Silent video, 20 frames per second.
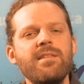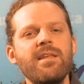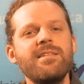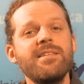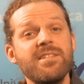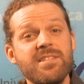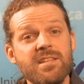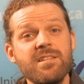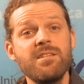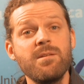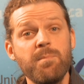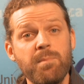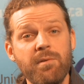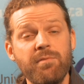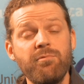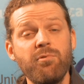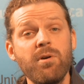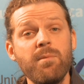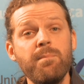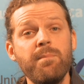that the system
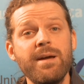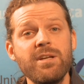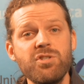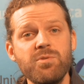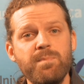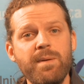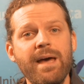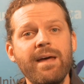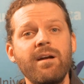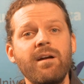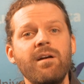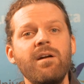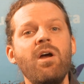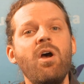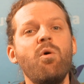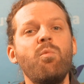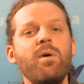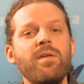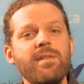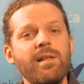performed much better
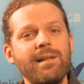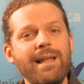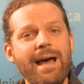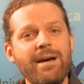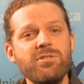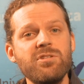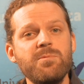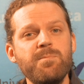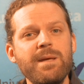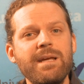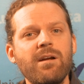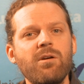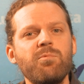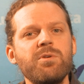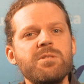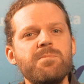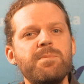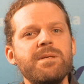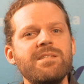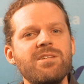when the loudspeaker
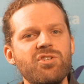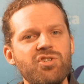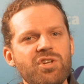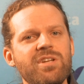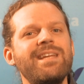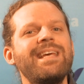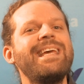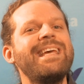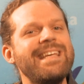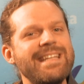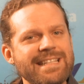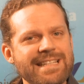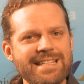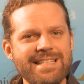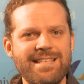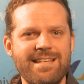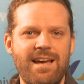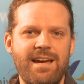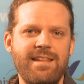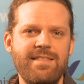was positioned
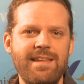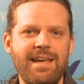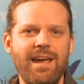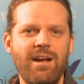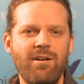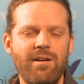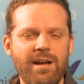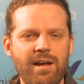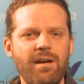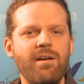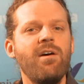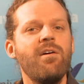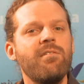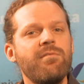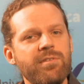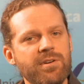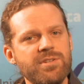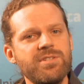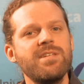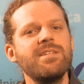inside the area
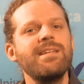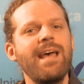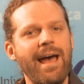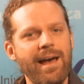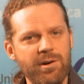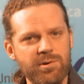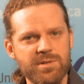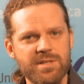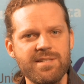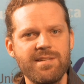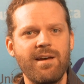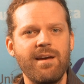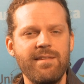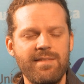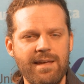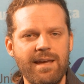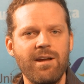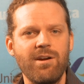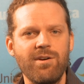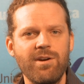versus outside
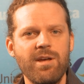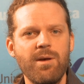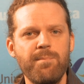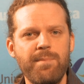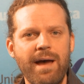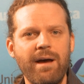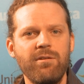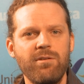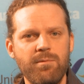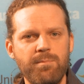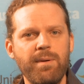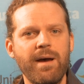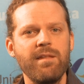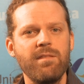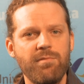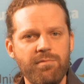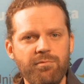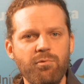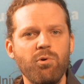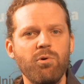the area bounded by
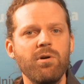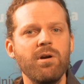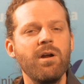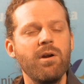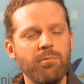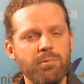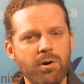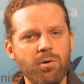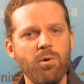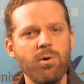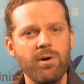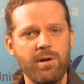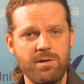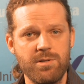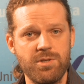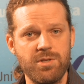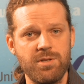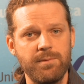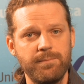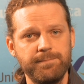the 4
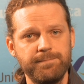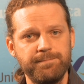recorders.